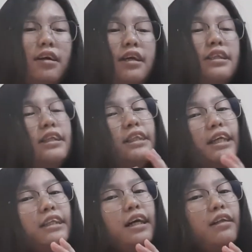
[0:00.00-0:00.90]
The
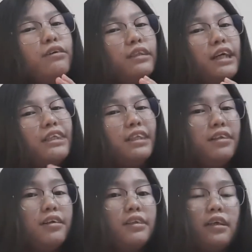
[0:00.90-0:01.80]
thing that looks like
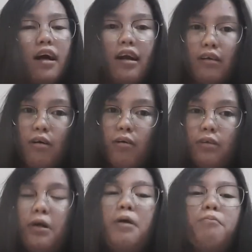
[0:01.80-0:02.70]
needles are
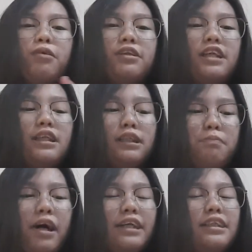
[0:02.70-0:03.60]
called protein
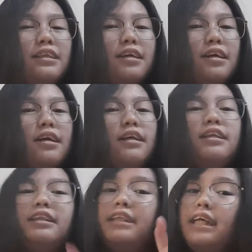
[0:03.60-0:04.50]
spikes.
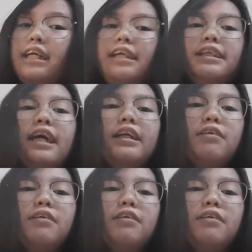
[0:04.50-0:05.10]
The thing inside the